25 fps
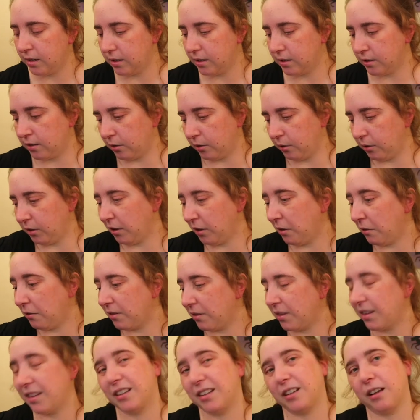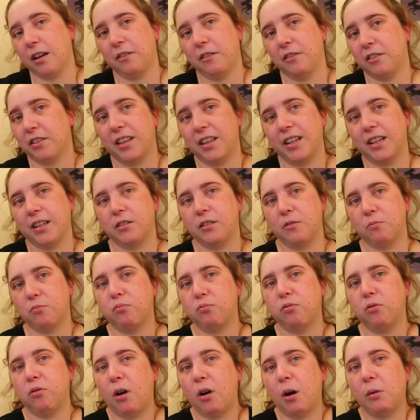So I think
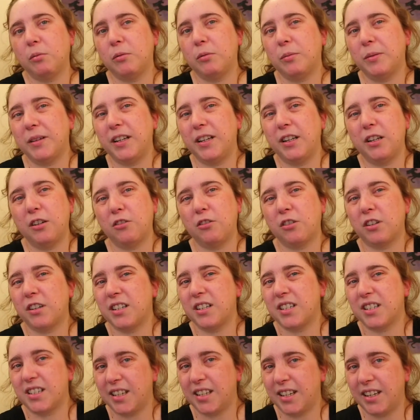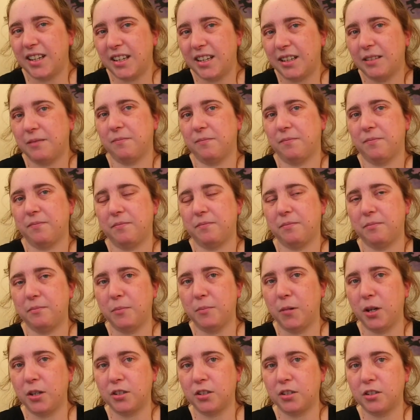probably you're not going to see
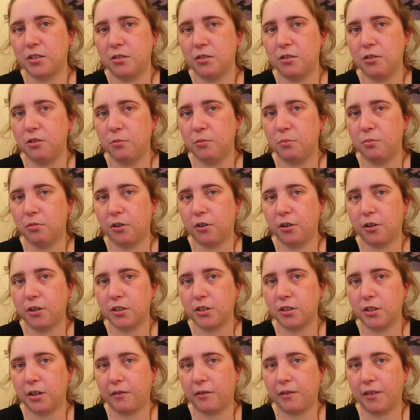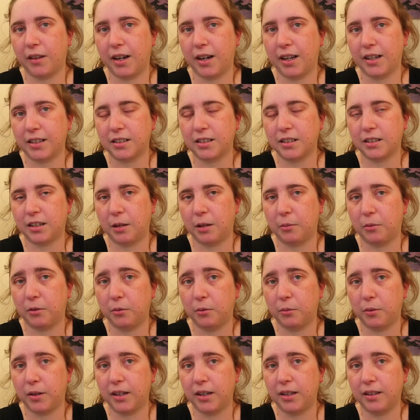much new products over the next couple
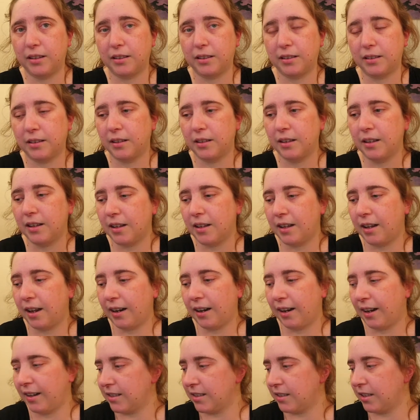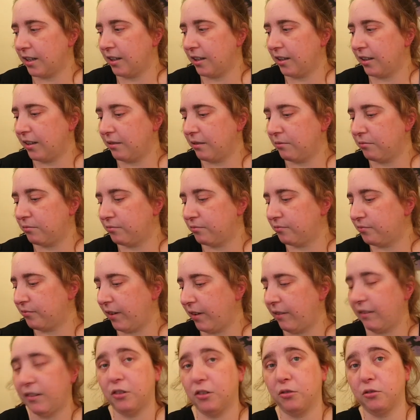of weeks unless I
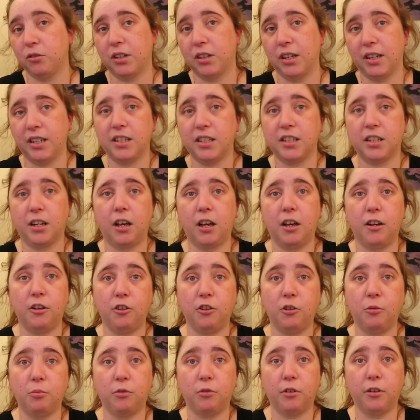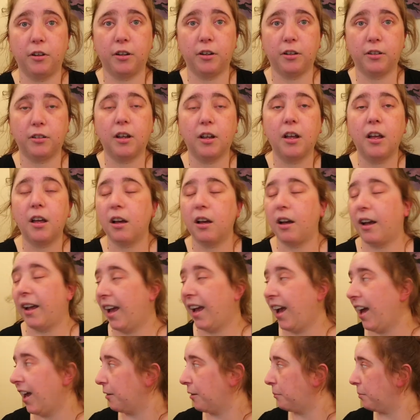very naughtily start a new product. I
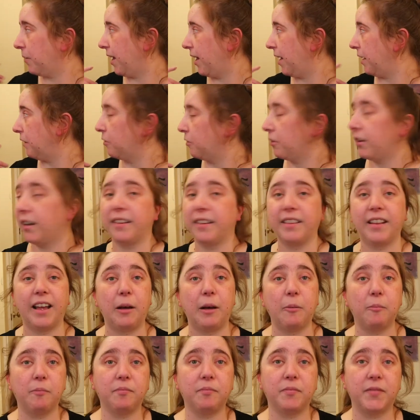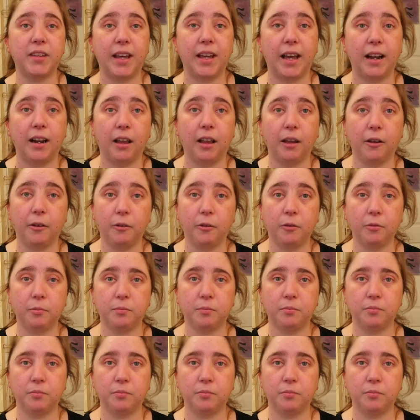had planned on getting that yellow